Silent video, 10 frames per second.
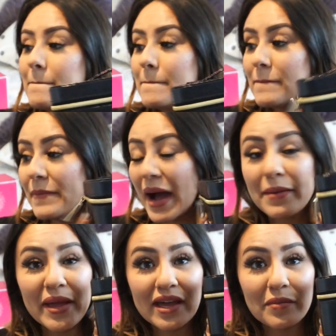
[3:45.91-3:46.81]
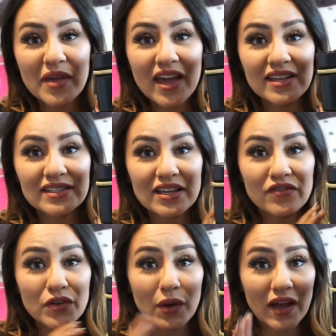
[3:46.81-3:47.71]
my makeup case,
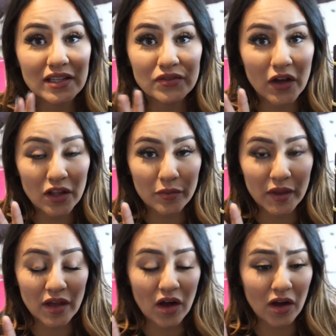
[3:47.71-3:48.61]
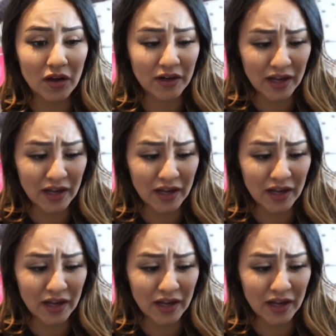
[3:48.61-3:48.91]
if you guys follow me on,